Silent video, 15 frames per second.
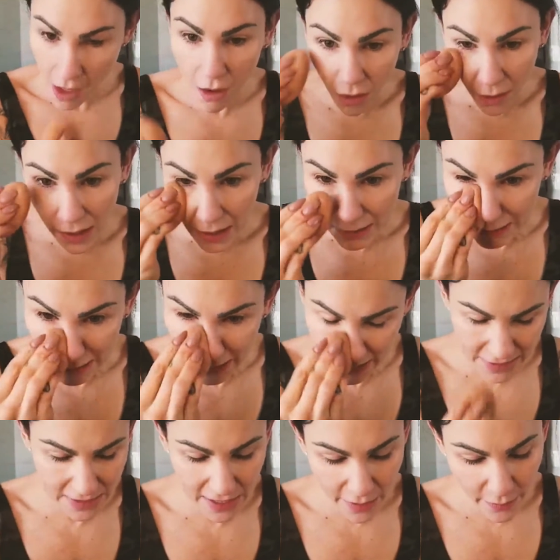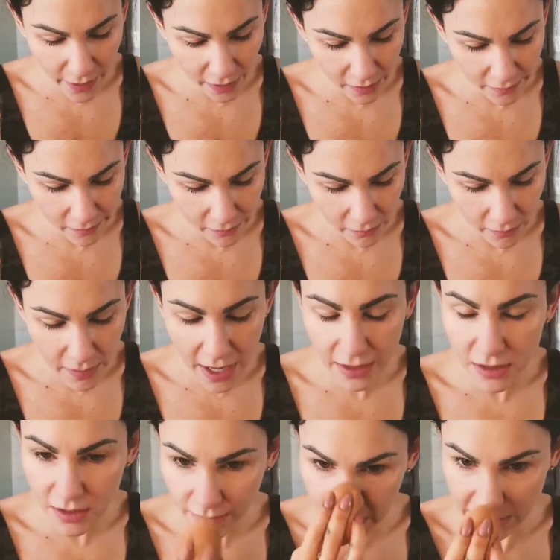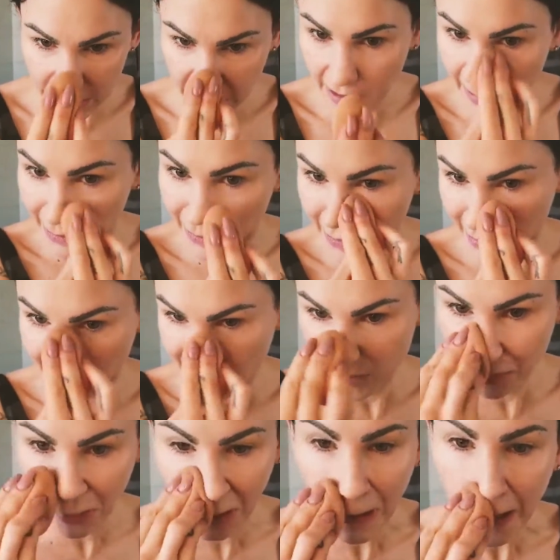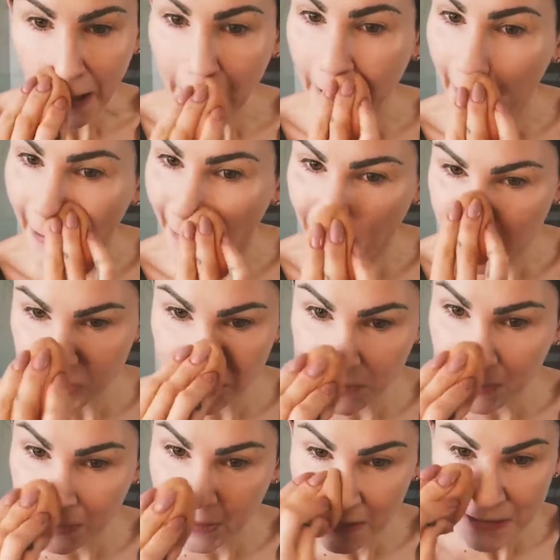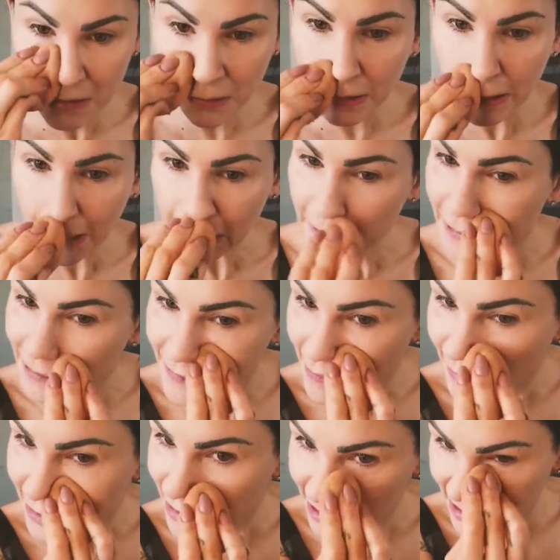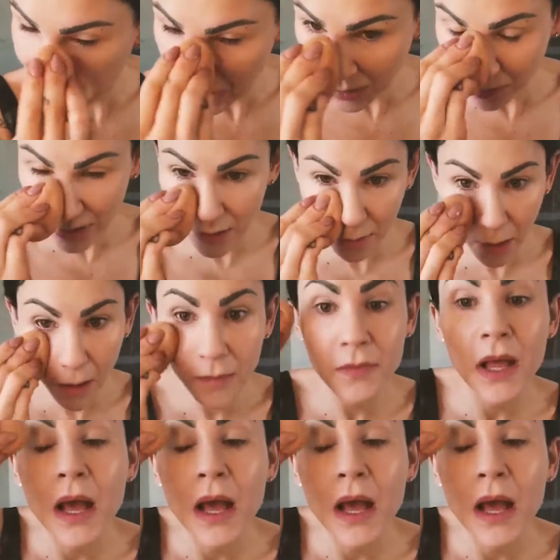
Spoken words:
yeah, did I say welcome back to my channel and good morning and all those really nice greetings you're supposed to say to people?